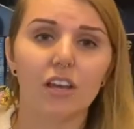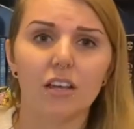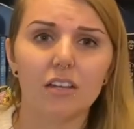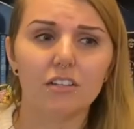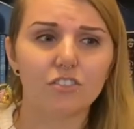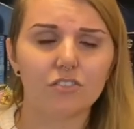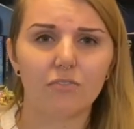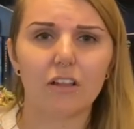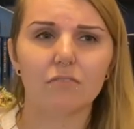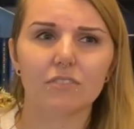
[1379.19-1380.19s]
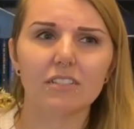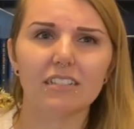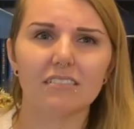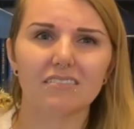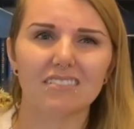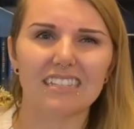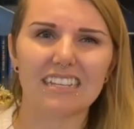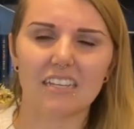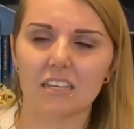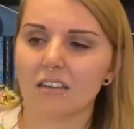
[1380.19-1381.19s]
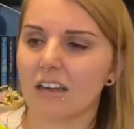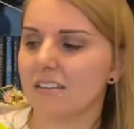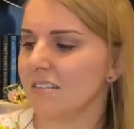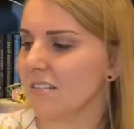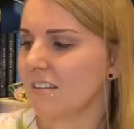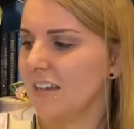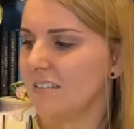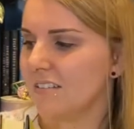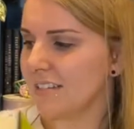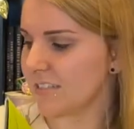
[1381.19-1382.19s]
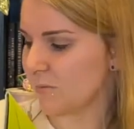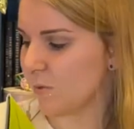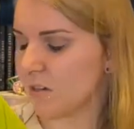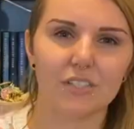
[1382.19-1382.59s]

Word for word: And it just felt really icky. I didn't I didn't like this book.